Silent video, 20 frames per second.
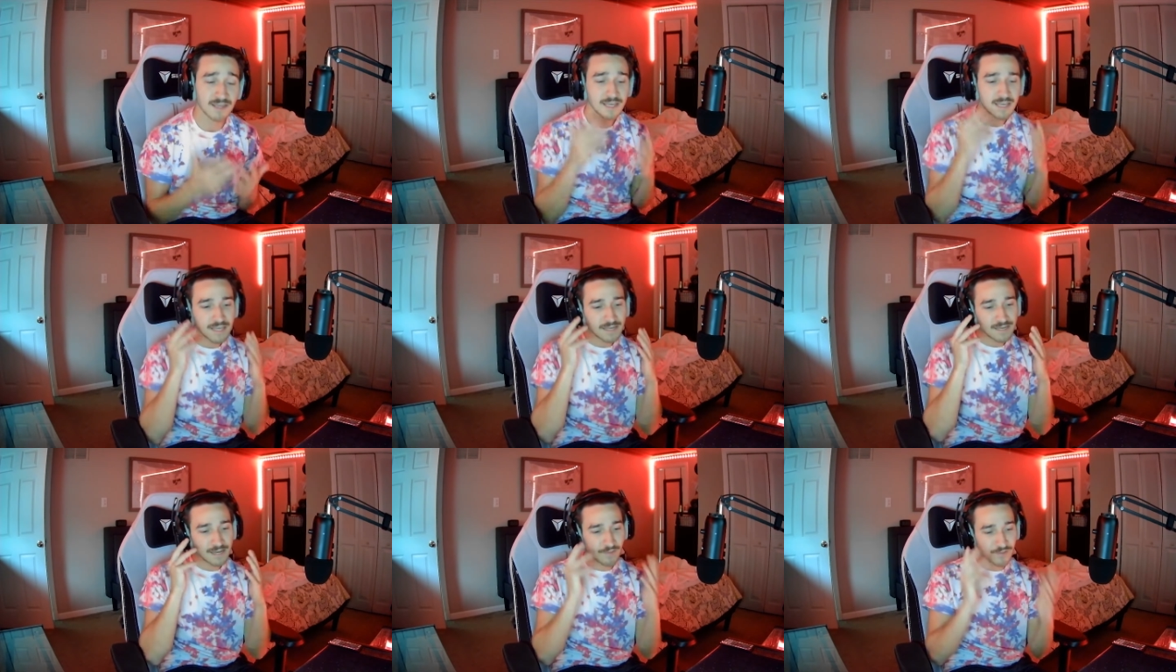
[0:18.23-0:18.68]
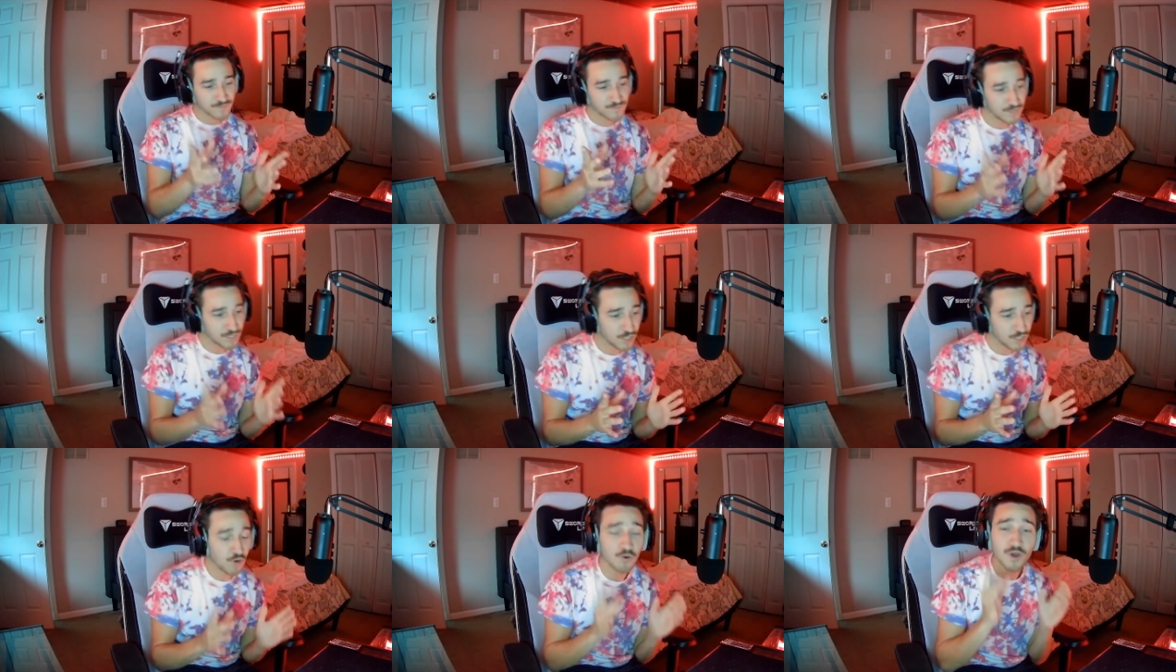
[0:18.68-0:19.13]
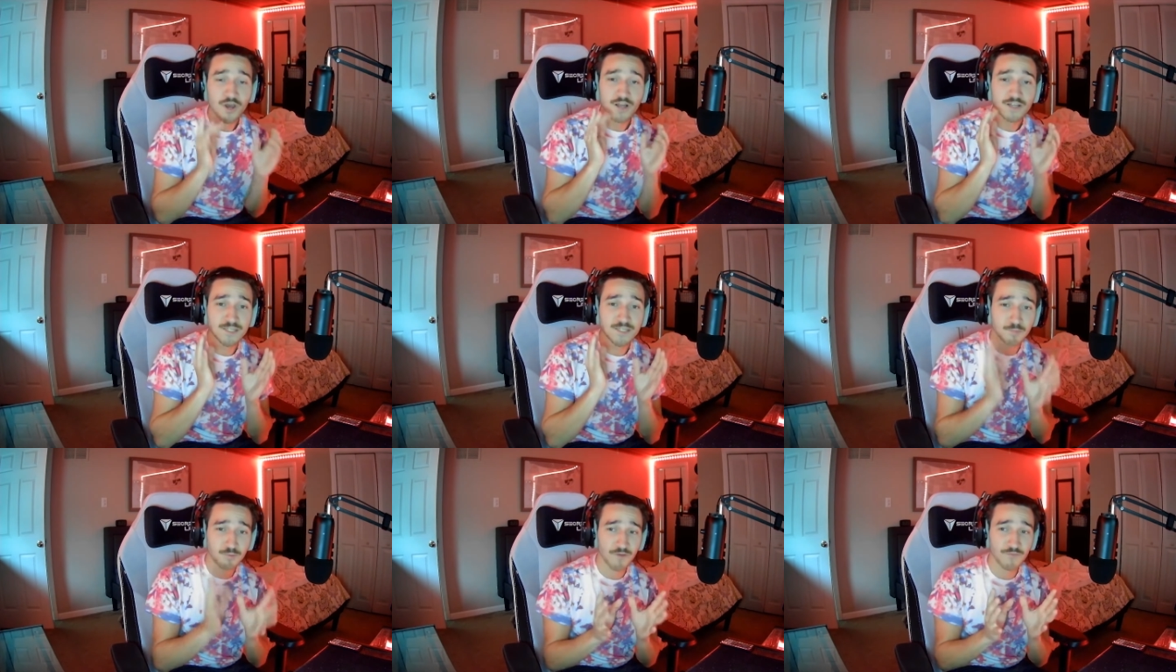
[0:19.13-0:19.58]
Now this video,
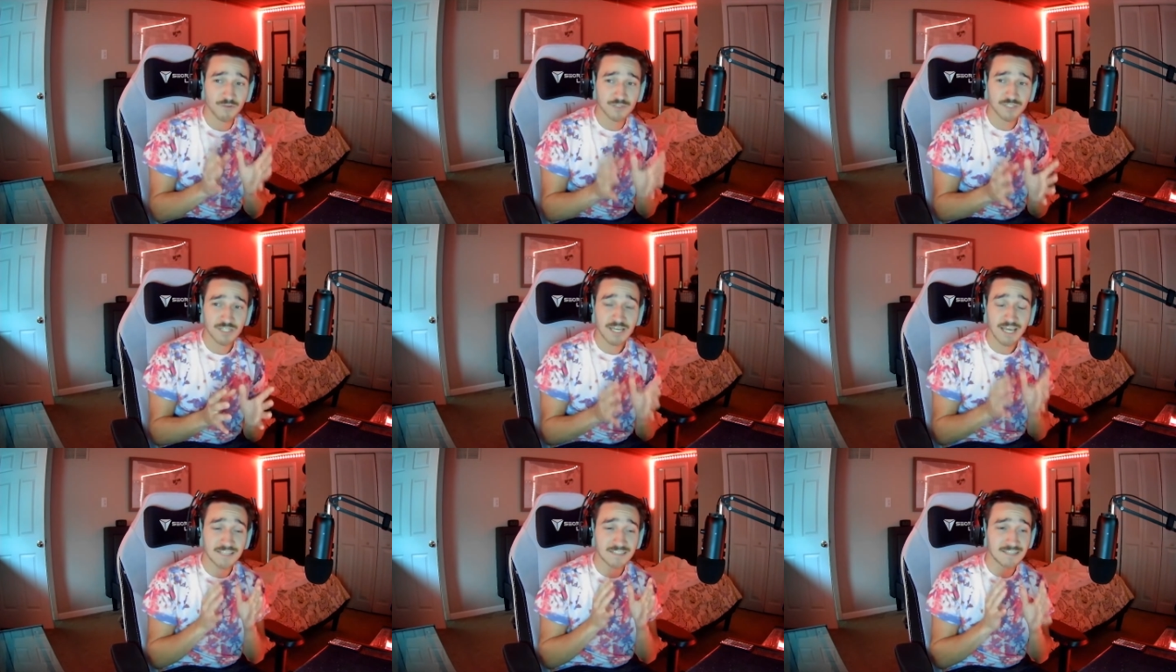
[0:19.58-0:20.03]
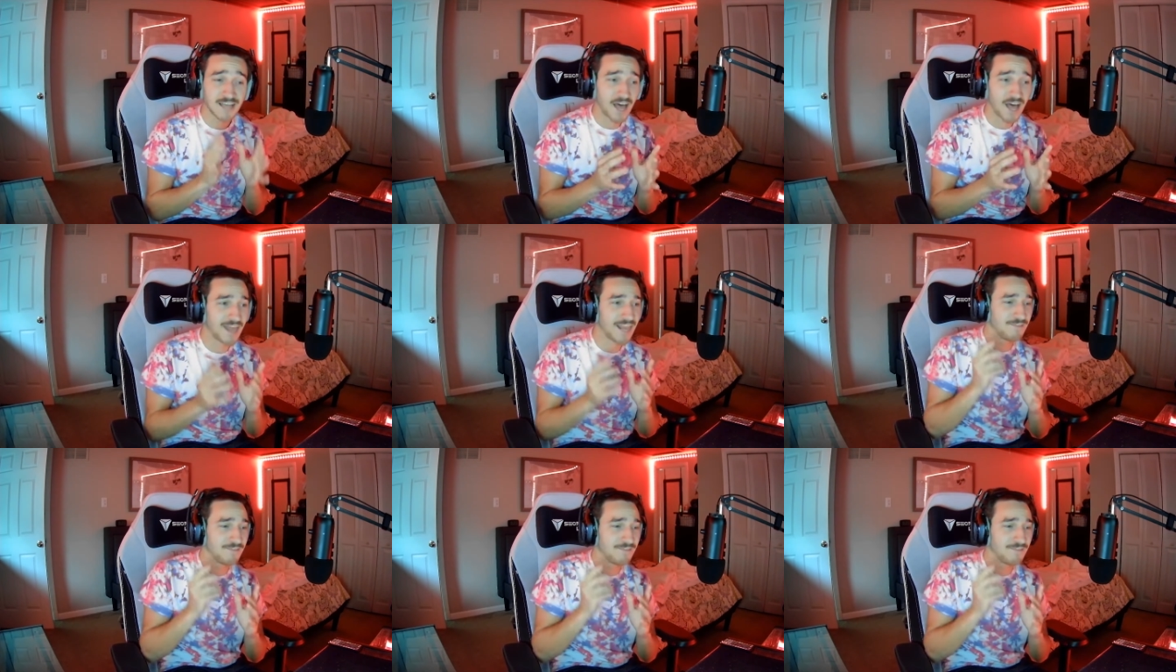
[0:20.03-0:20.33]
to preface, is not